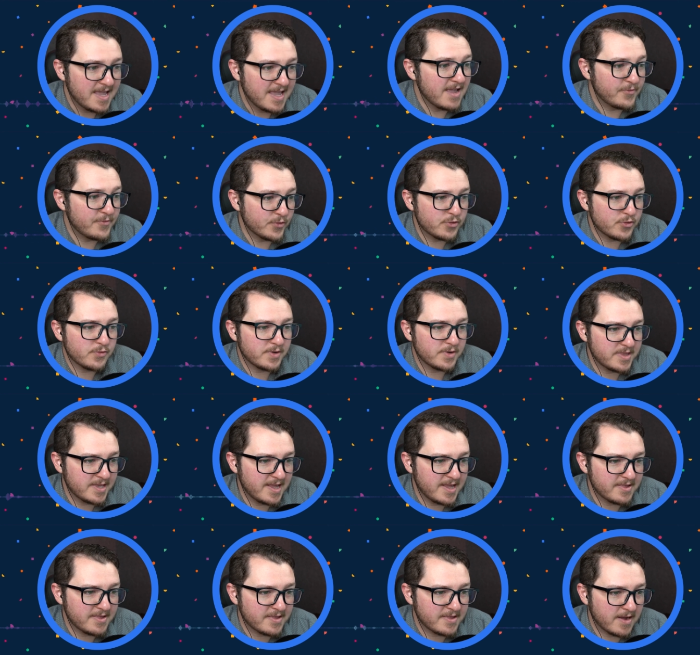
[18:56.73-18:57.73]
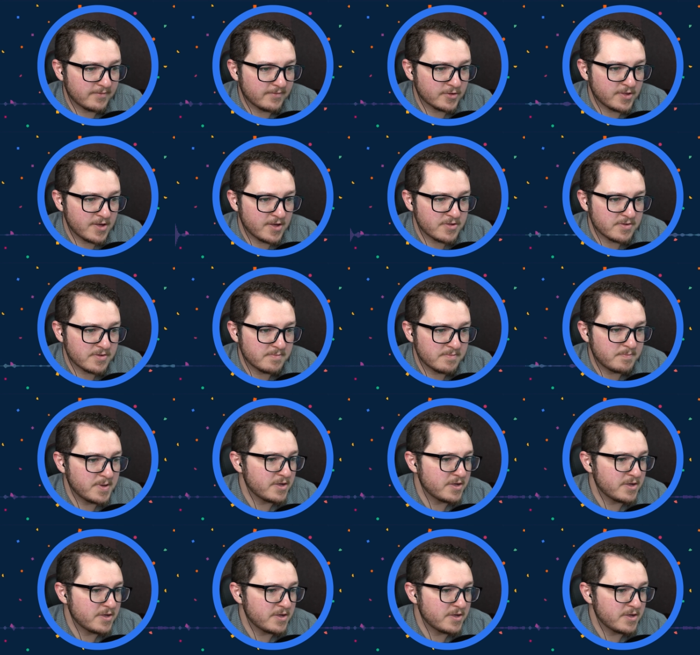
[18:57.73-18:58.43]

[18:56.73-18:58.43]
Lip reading: If you enjoyed today's conversation,